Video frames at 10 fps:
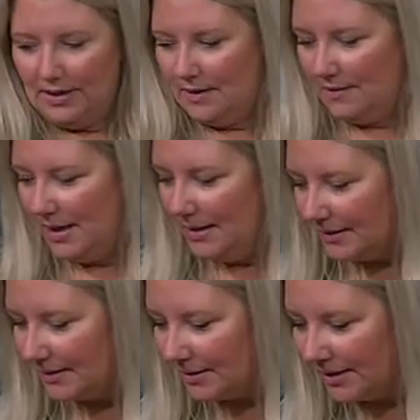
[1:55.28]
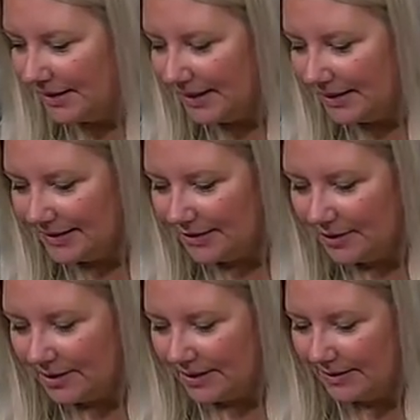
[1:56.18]
All right, so let's get
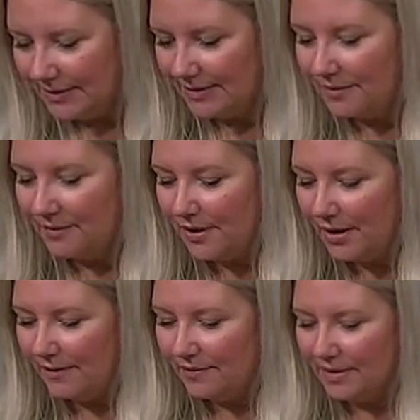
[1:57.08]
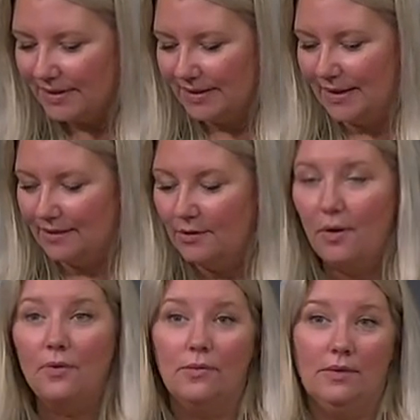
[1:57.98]
started. So the very first thing,
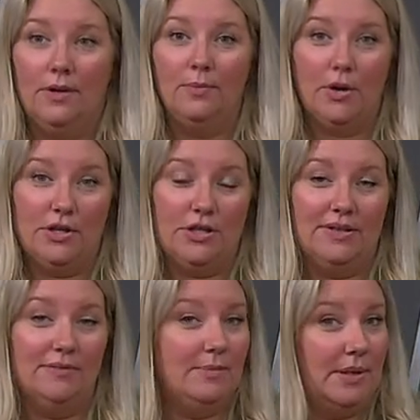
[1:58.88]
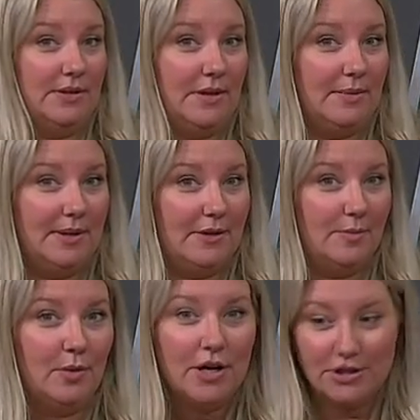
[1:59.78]
oh, our brushes. We better talk about our
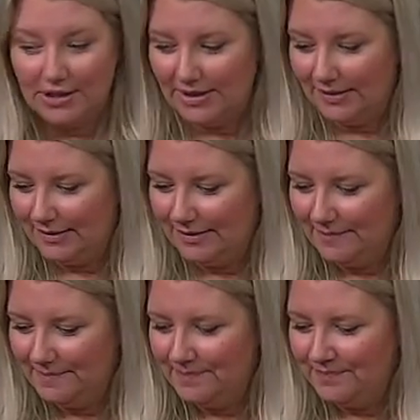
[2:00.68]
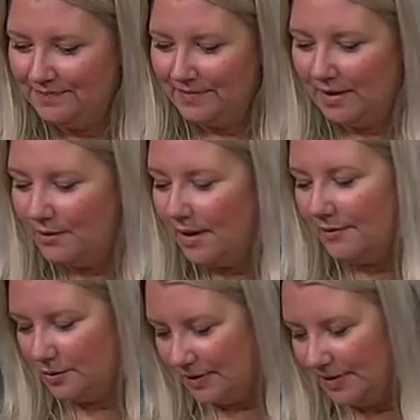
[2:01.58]
brushes.
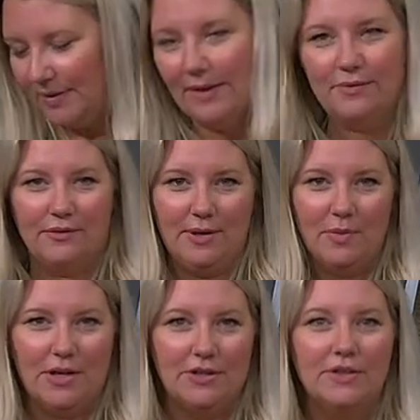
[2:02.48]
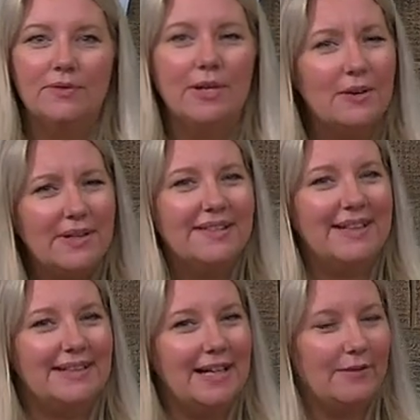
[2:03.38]
Of course, we three brushes. We always
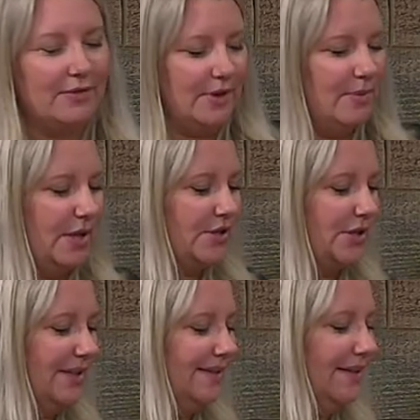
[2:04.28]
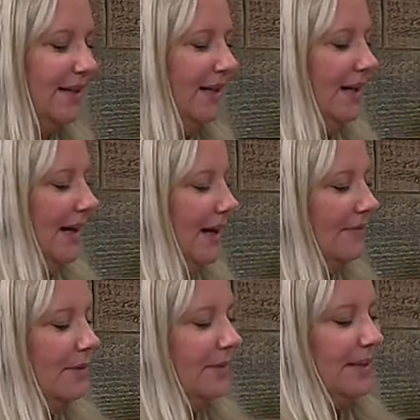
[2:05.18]
like to have three brushes. I
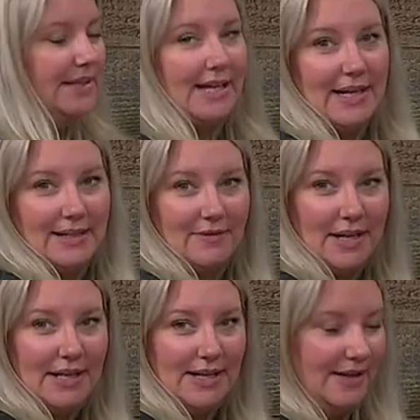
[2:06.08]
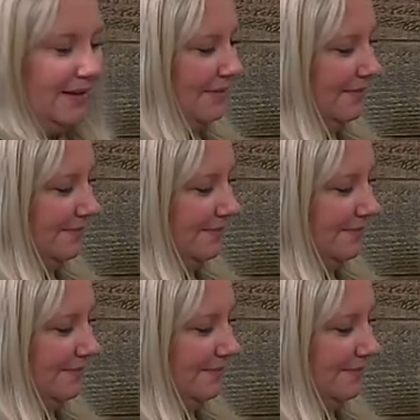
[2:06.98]
have our big daddy right here.